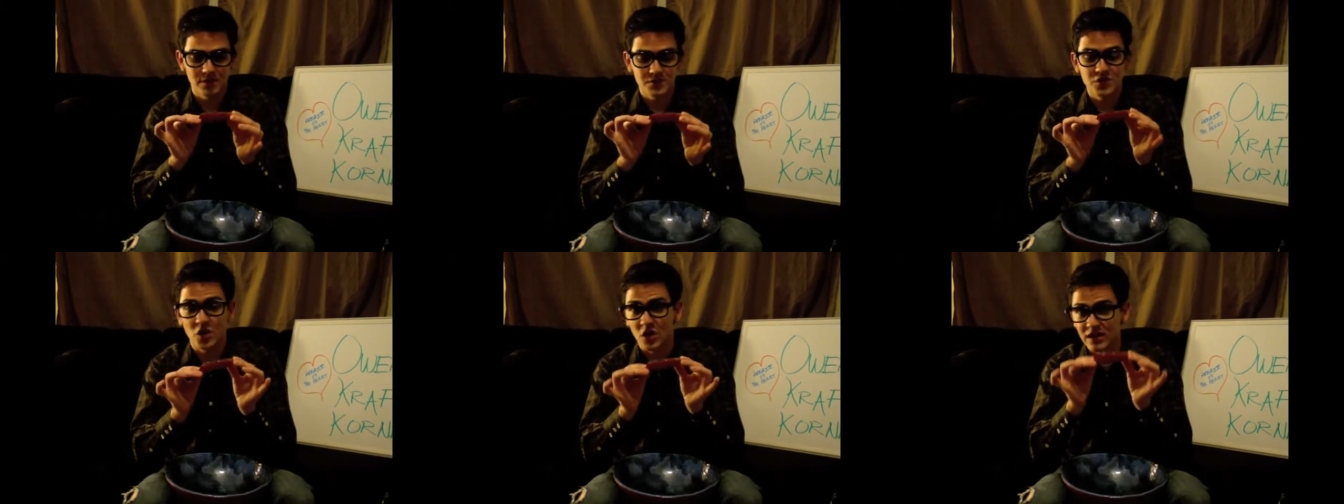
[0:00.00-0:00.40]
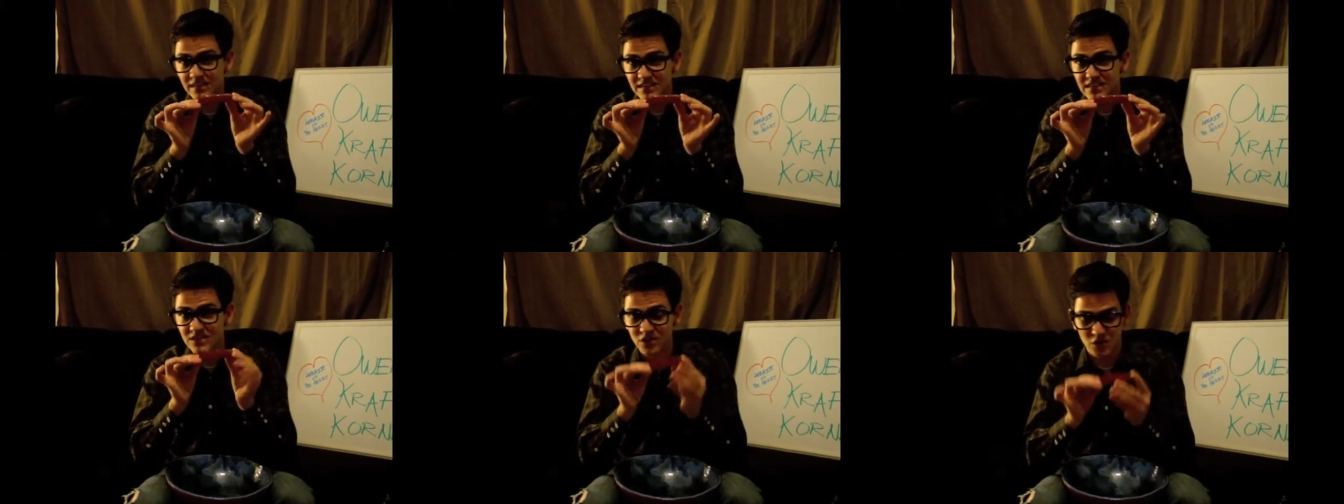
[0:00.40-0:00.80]
I'm sorry,
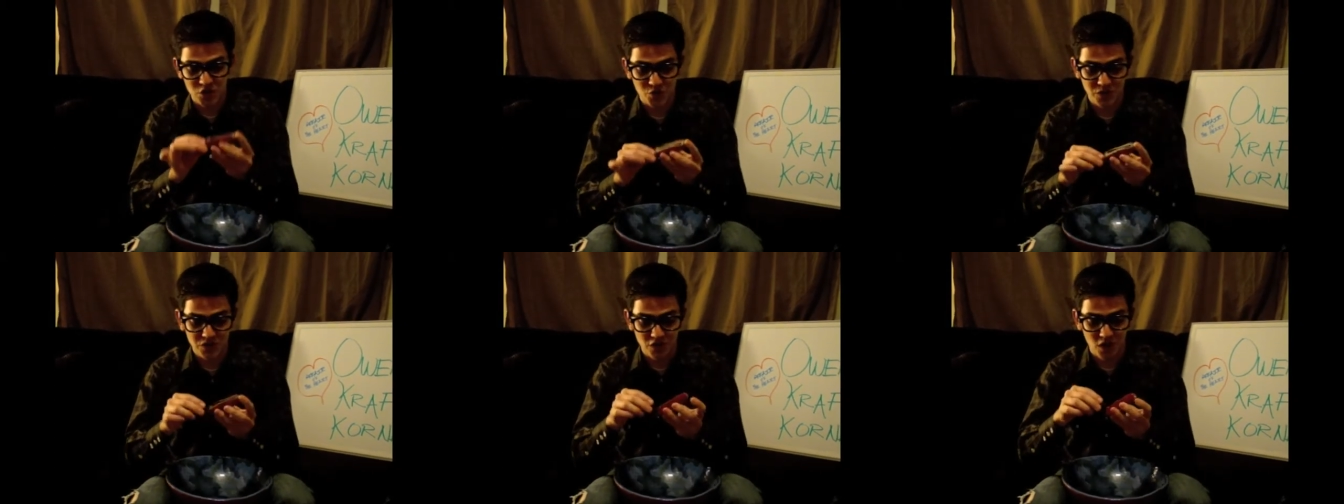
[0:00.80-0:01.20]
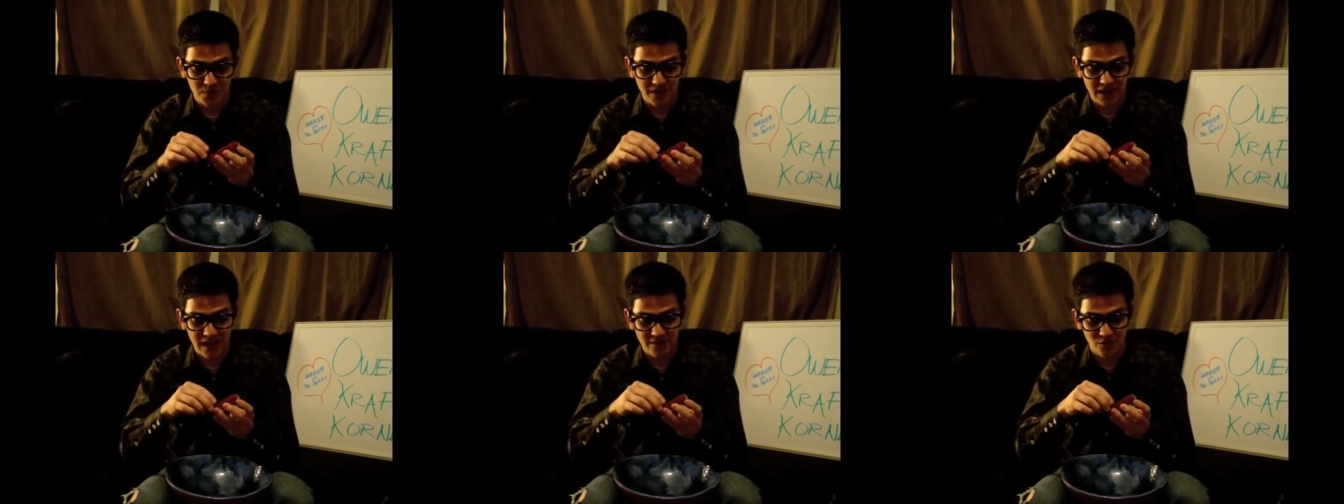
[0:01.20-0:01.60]
this is our Swiss
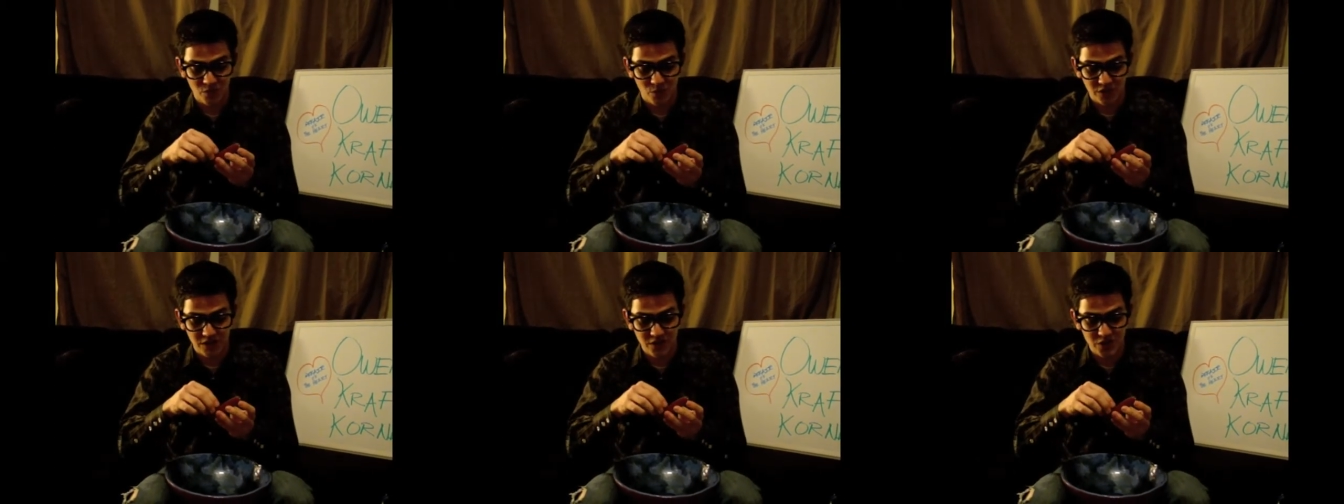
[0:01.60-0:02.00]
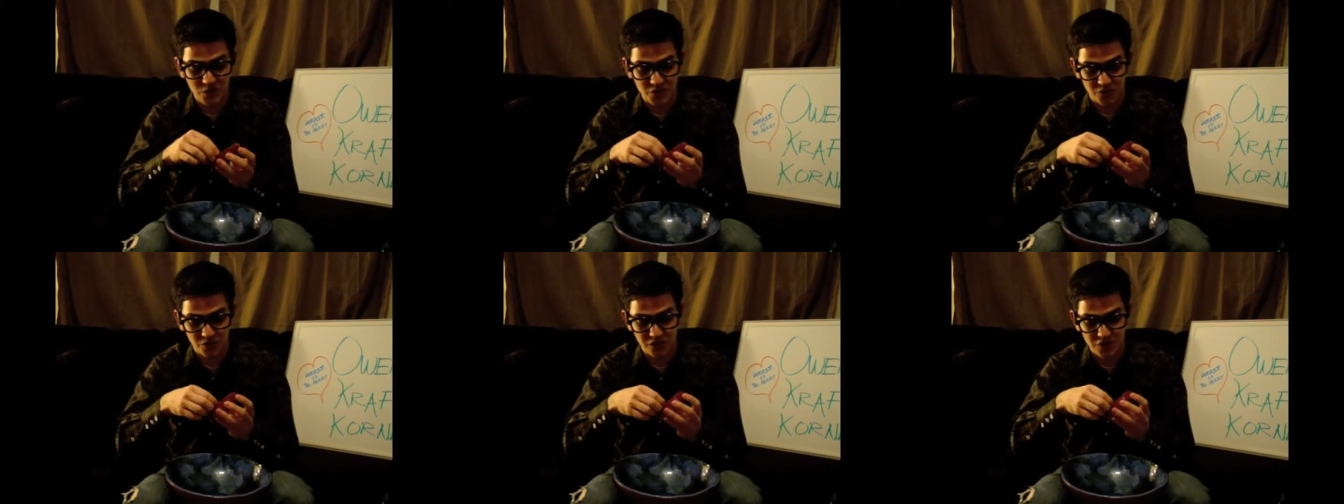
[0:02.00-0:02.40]
Army knife we want to
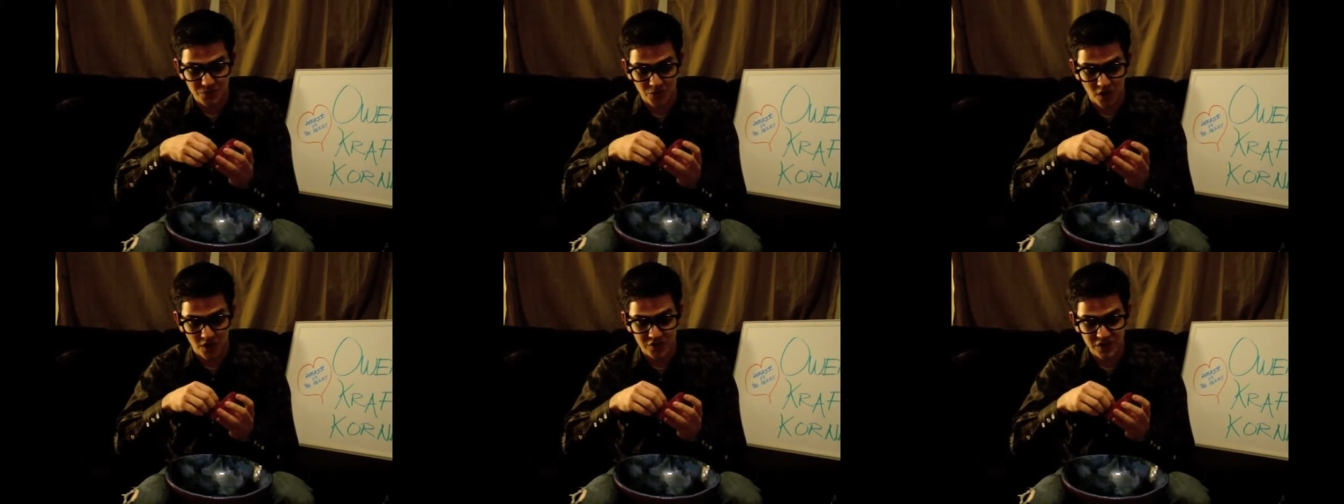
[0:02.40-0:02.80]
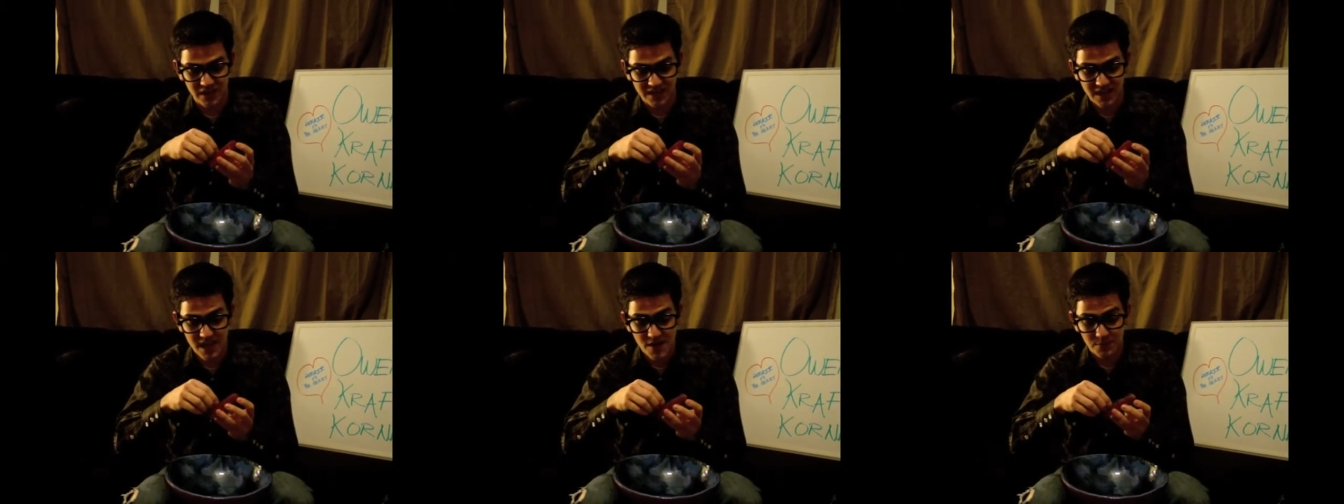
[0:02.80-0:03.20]
use for this
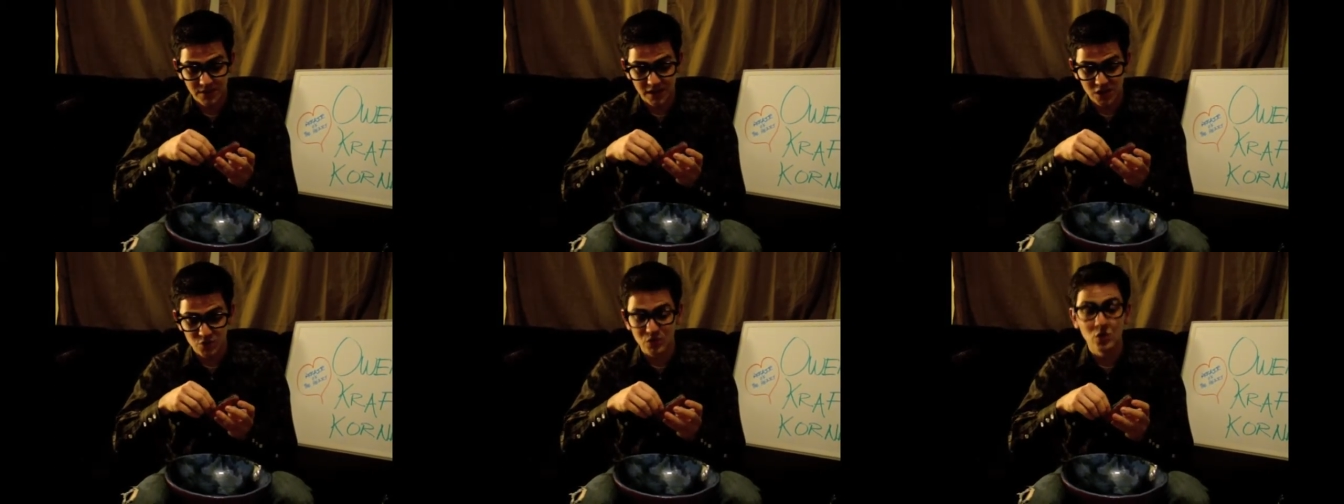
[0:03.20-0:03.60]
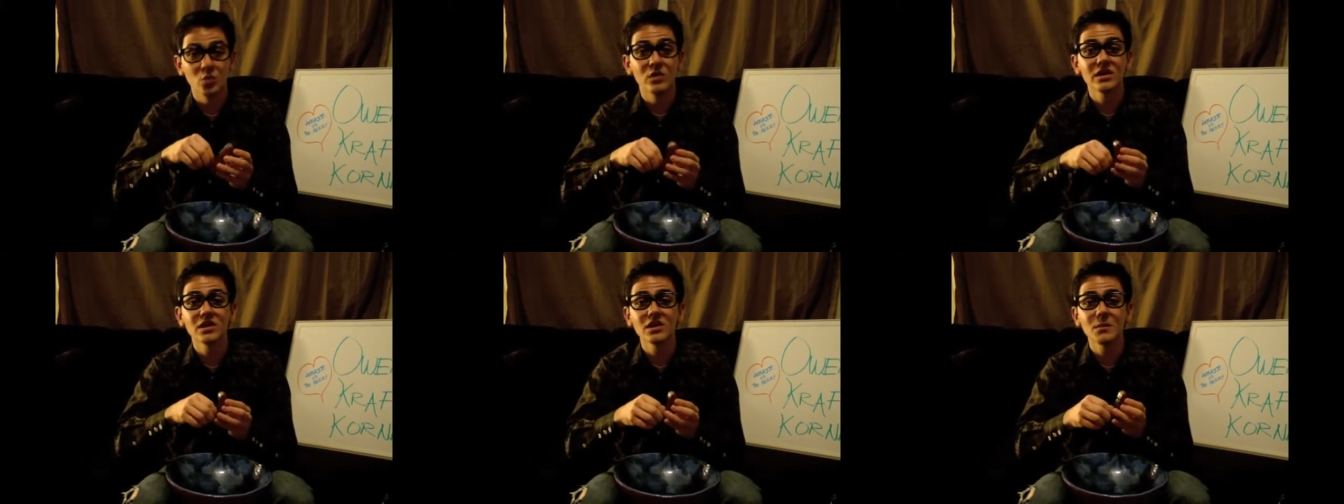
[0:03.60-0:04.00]
project because we
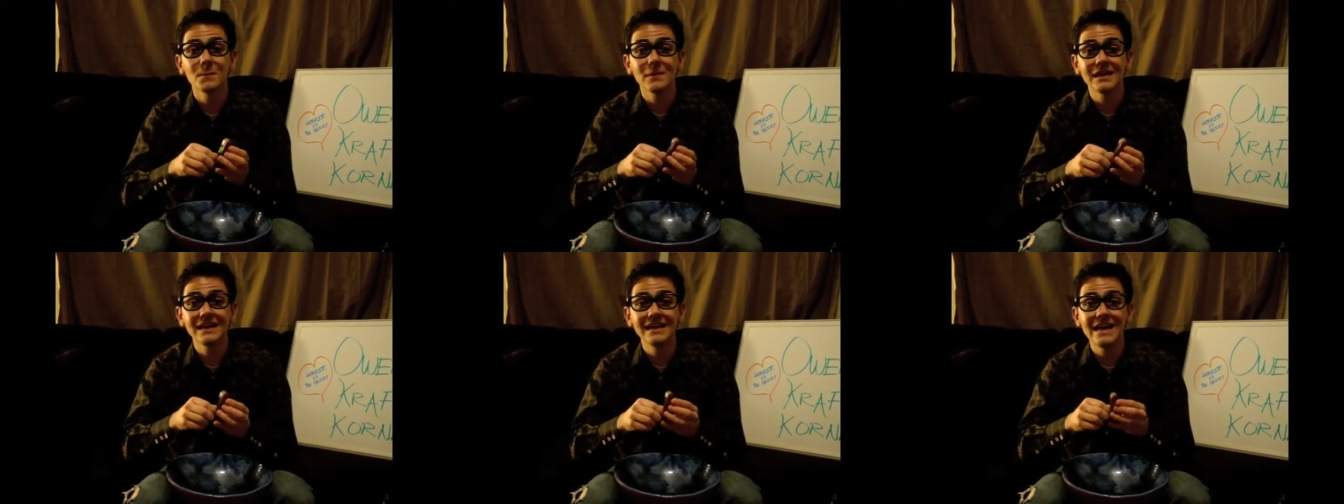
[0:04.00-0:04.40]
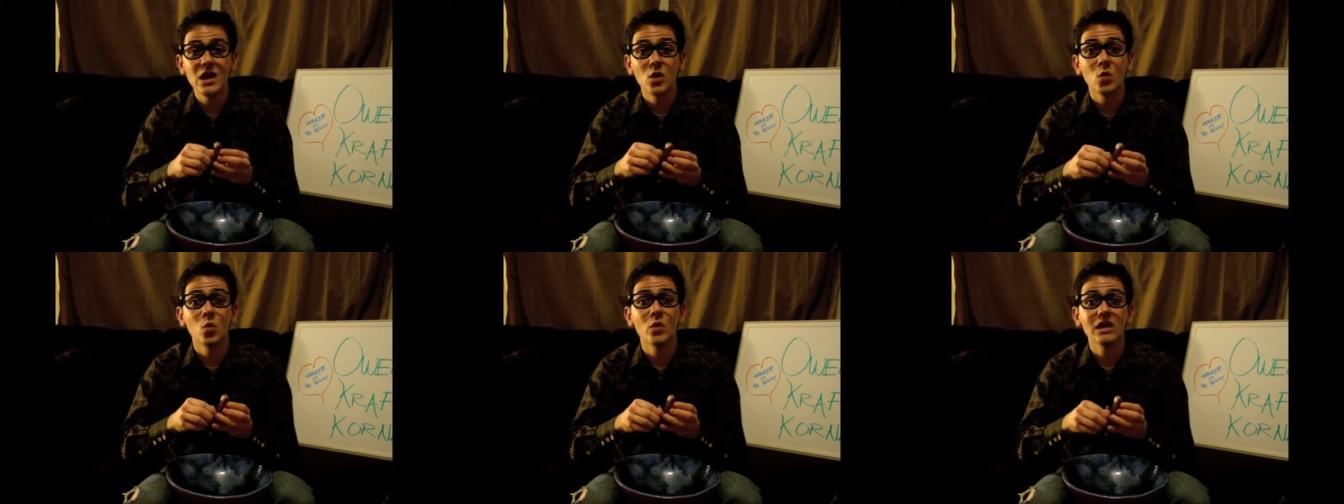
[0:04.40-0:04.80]
will be
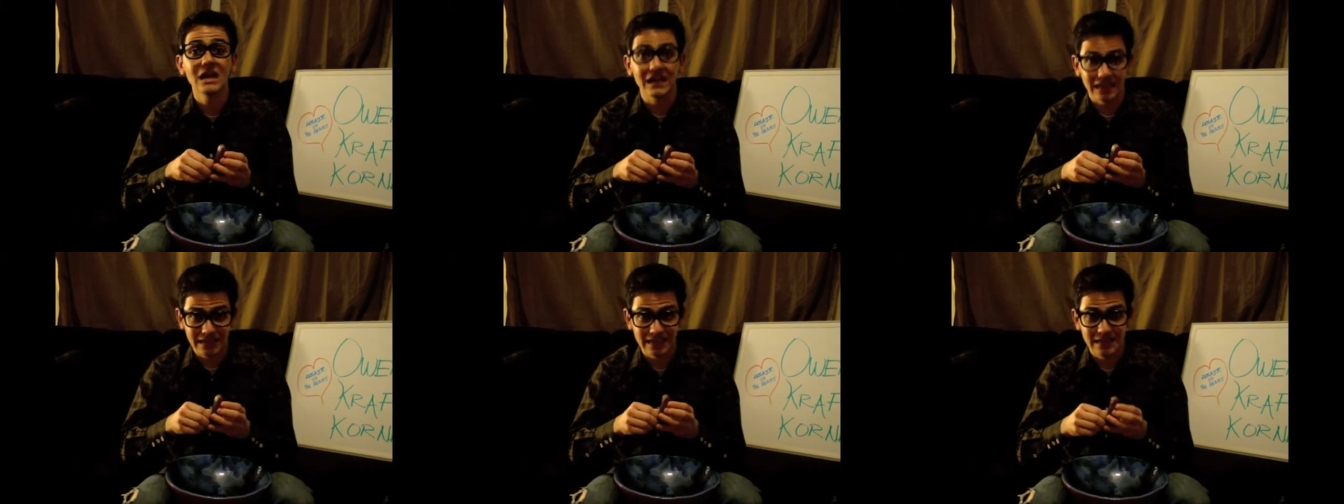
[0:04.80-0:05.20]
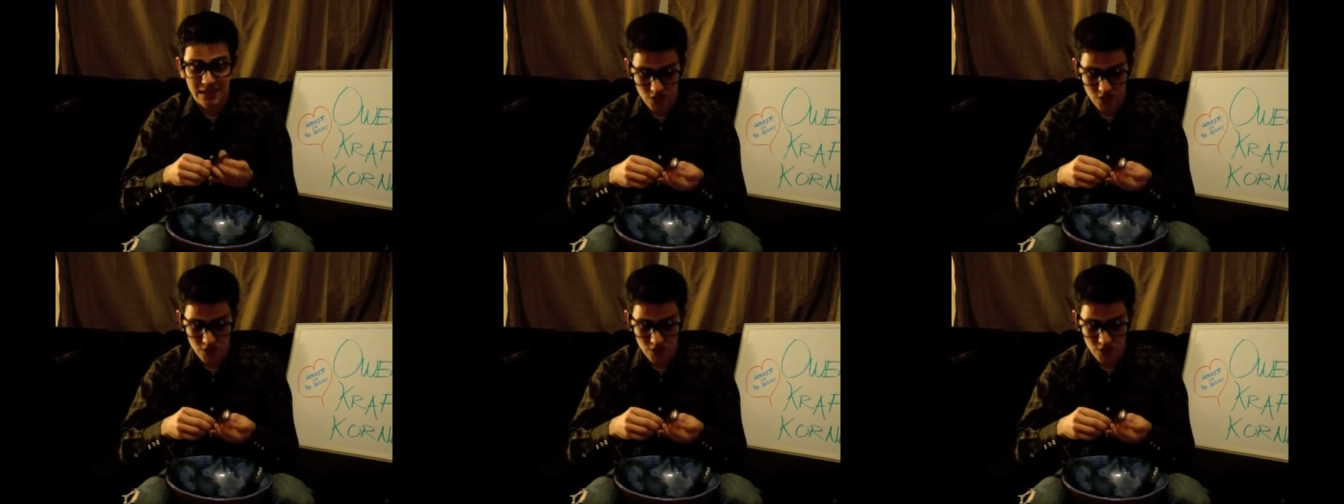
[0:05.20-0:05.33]
whittling.